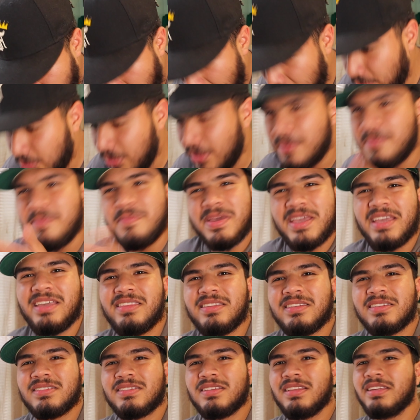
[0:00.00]
How do they make
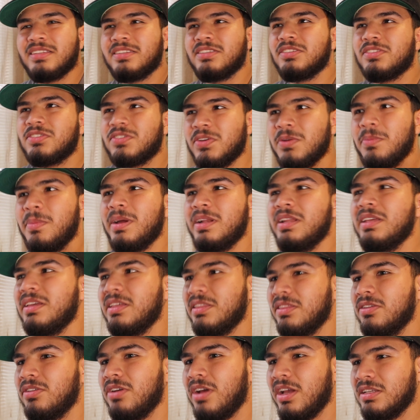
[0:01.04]
this? Like somebody
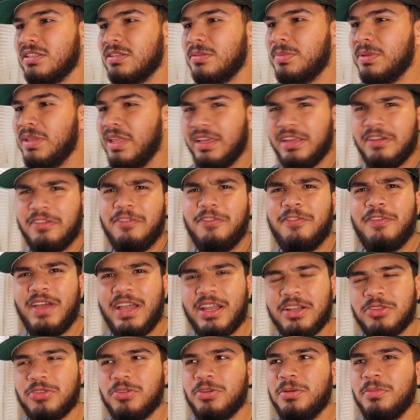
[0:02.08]
in there has to be like in a
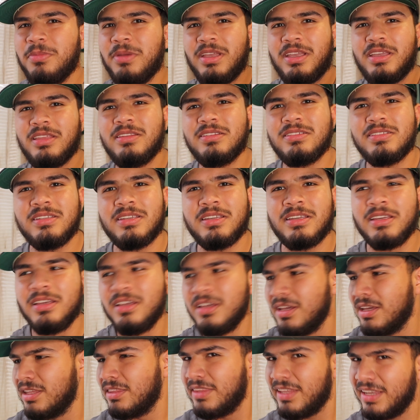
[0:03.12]
factory making this. Like
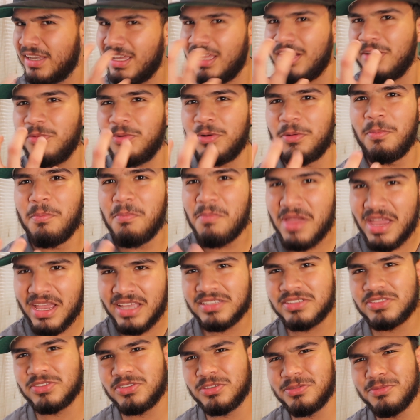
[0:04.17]
they gotta wear
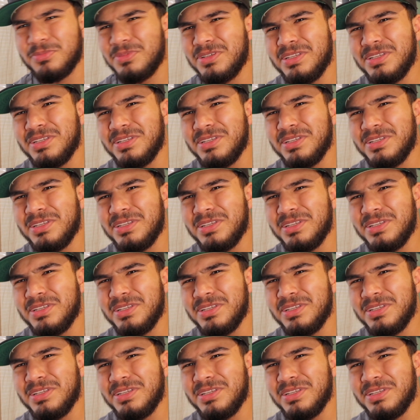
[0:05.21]
masks or something.